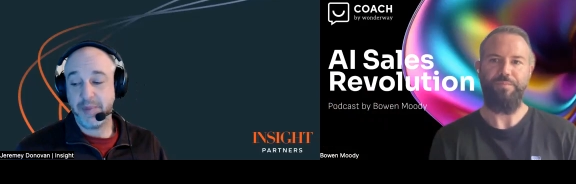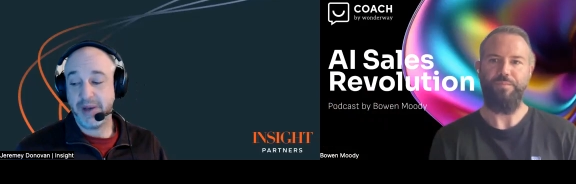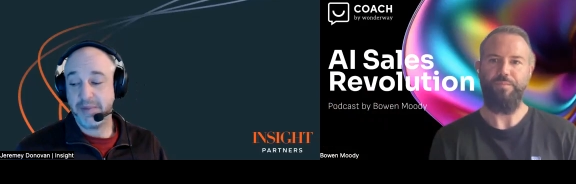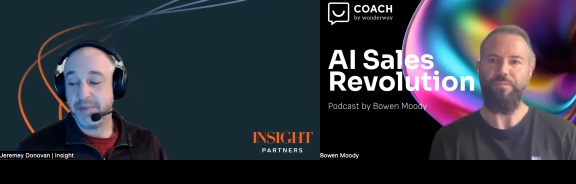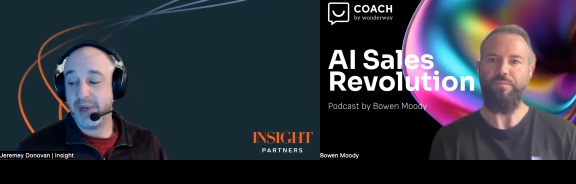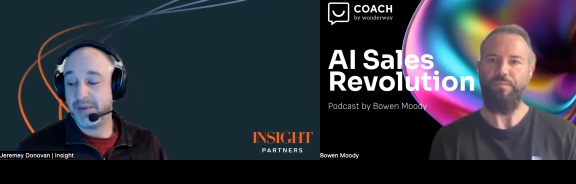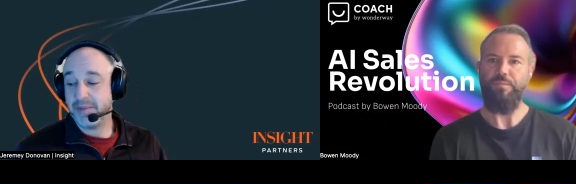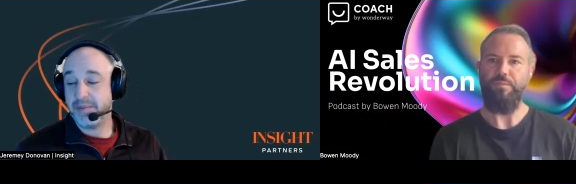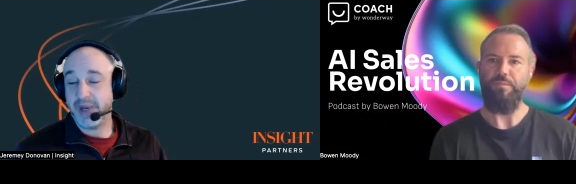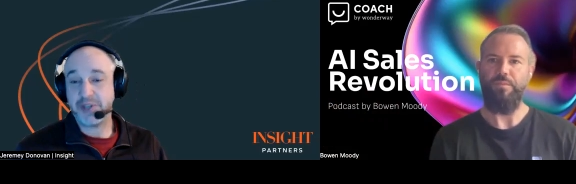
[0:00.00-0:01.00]
Speaker 1: about me-
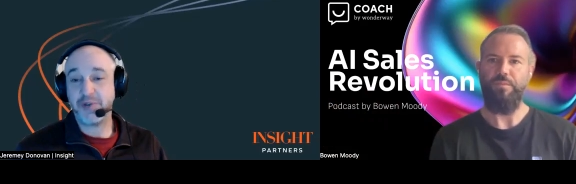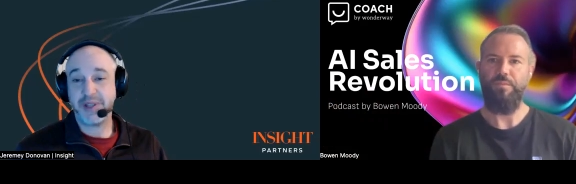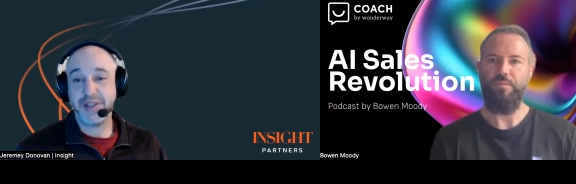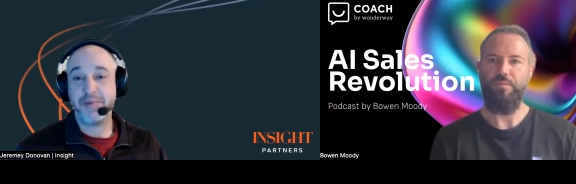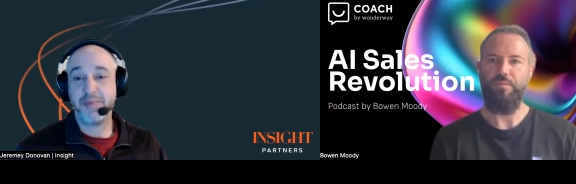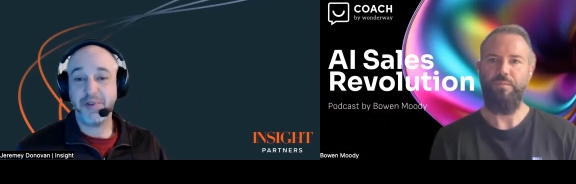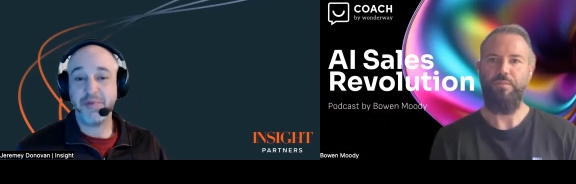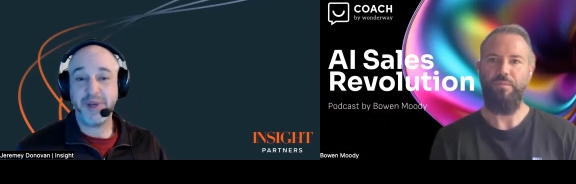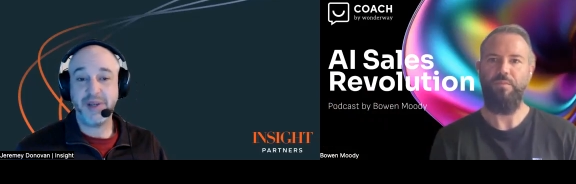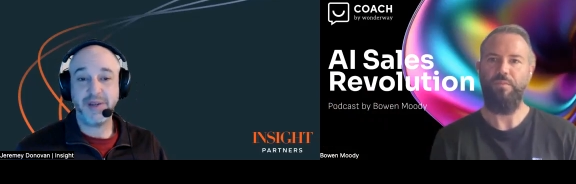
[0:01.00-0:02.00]
measuring the
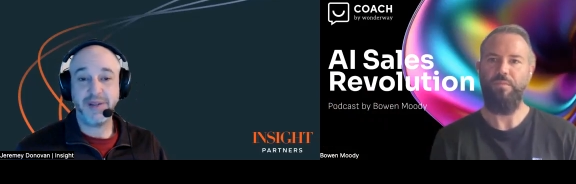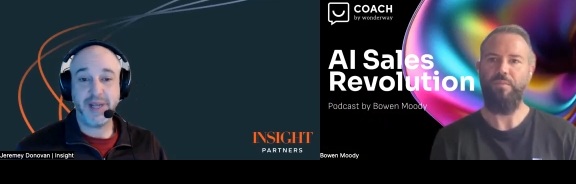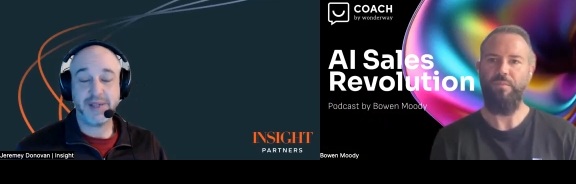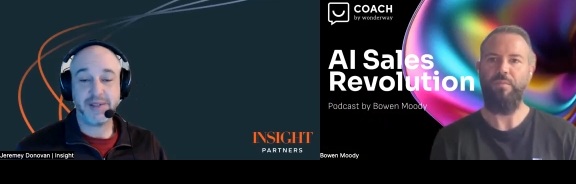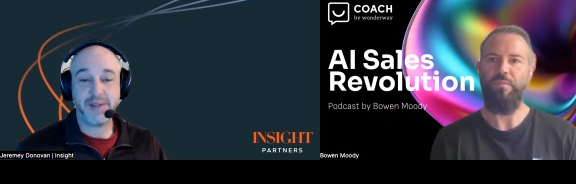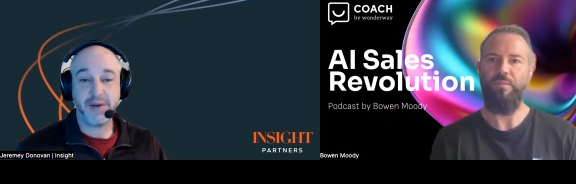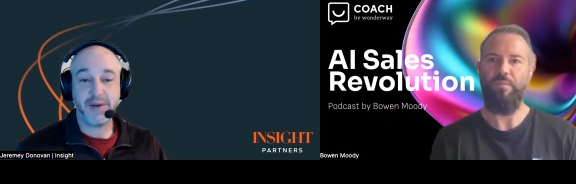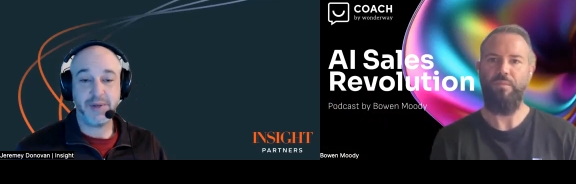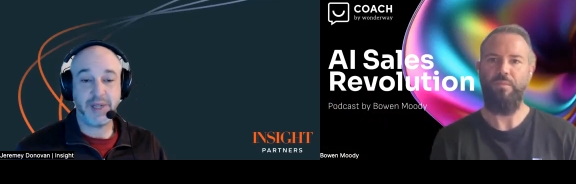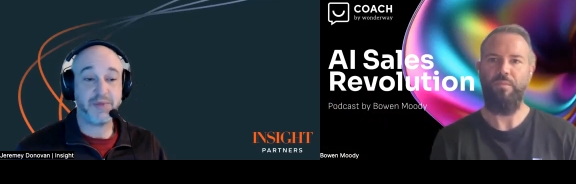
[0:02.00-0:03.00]
improvement that's
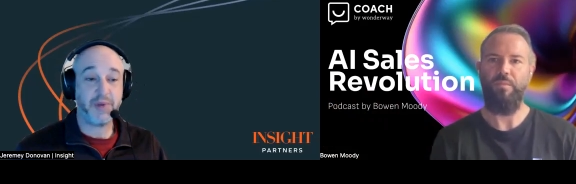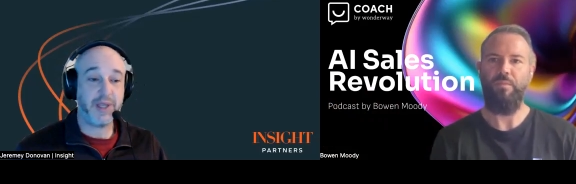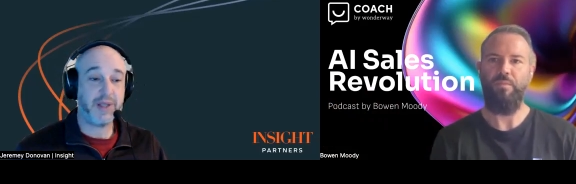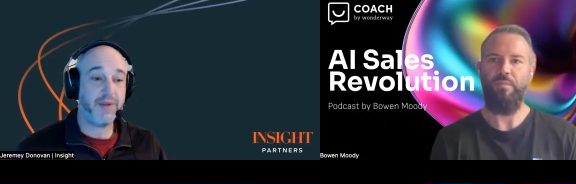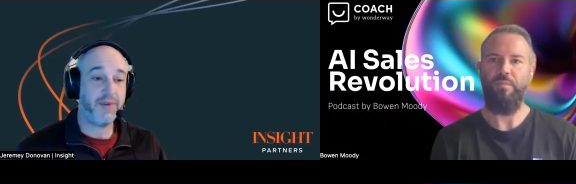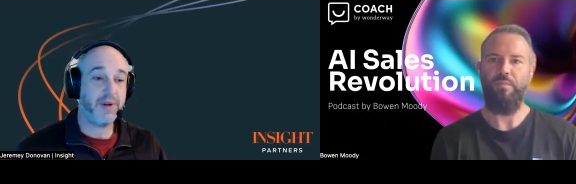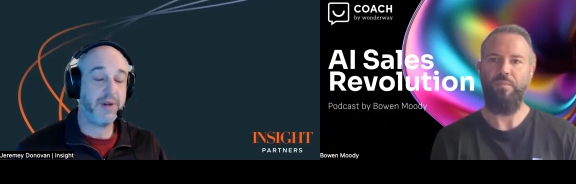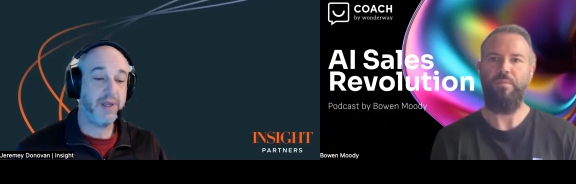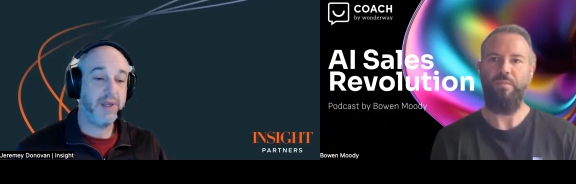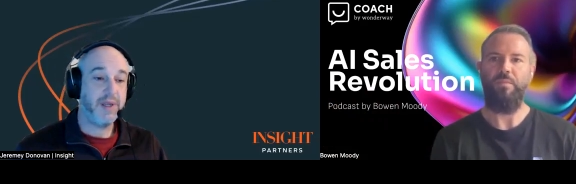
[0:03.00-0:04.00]
or that's really
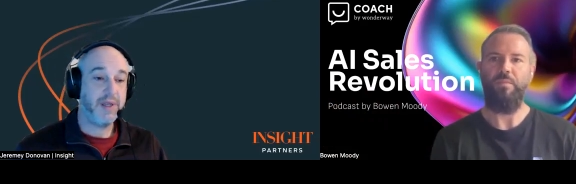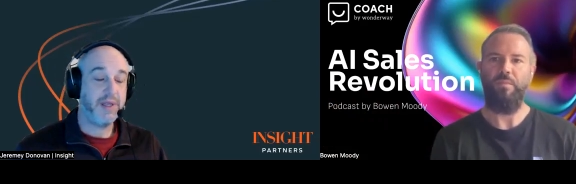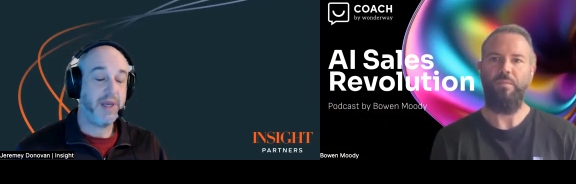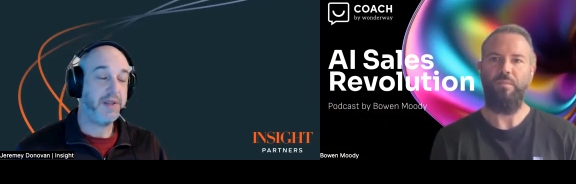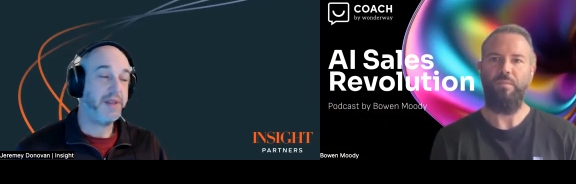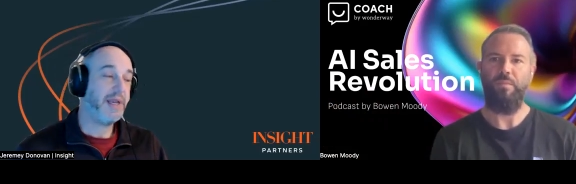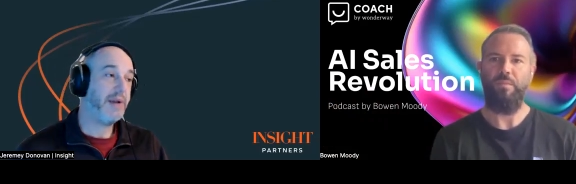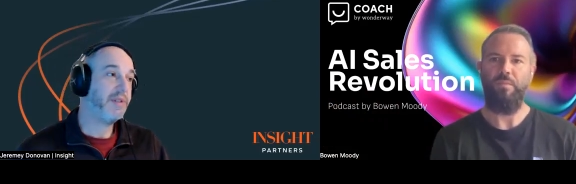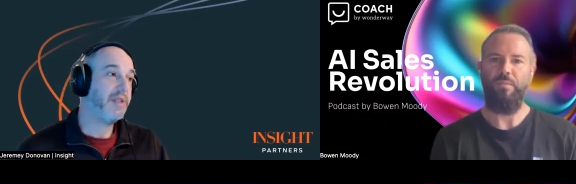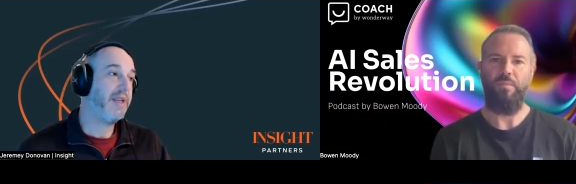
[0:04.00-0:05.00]
clever the other thing
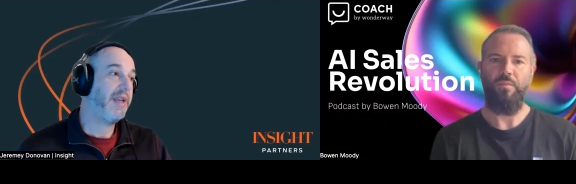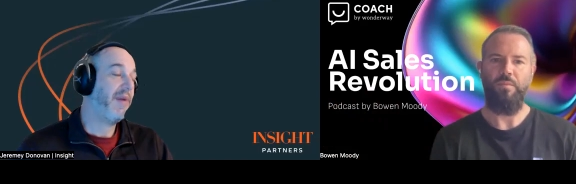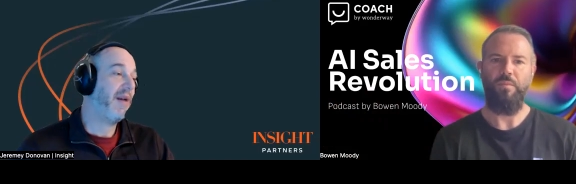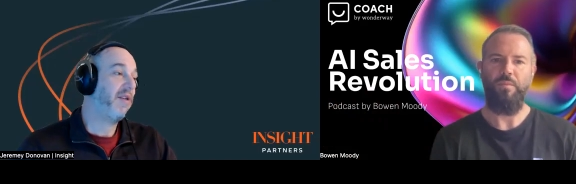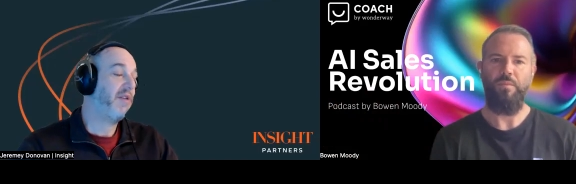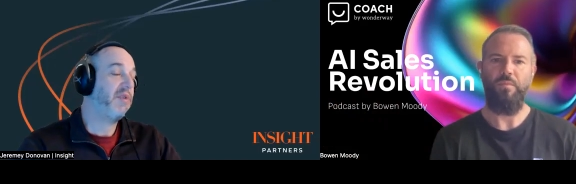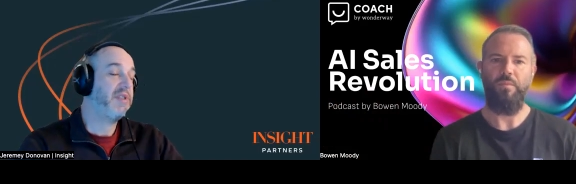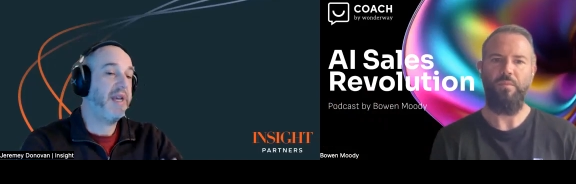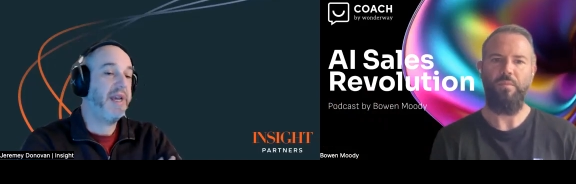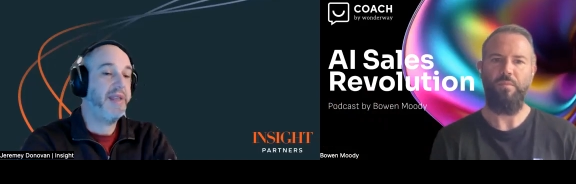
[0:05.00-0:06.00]
I was thinking about as you
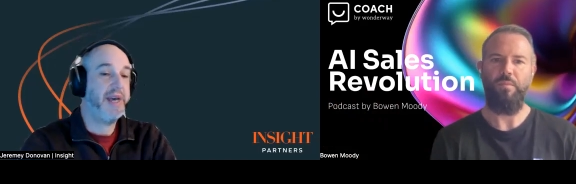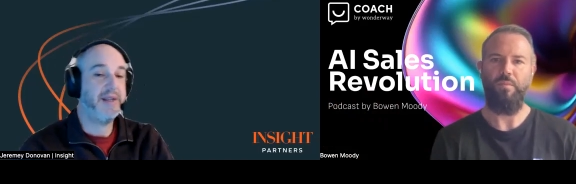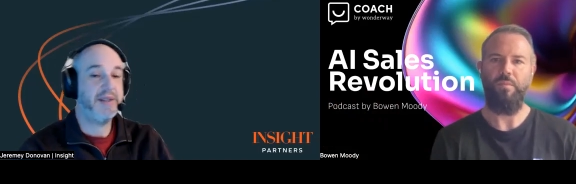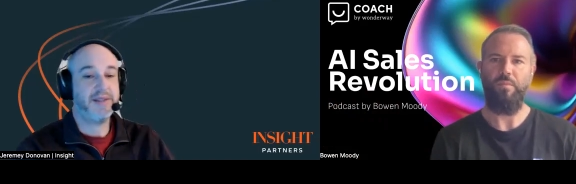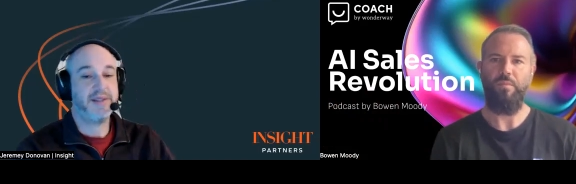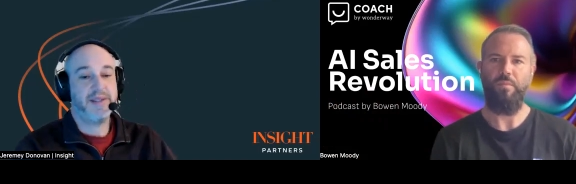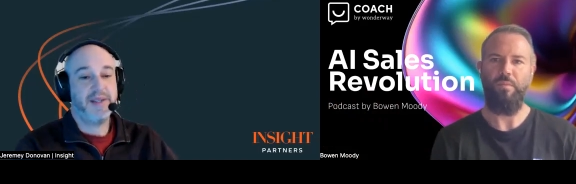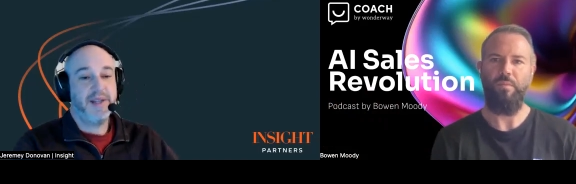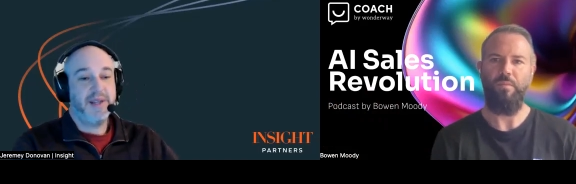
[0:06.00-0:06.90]
were saying that is,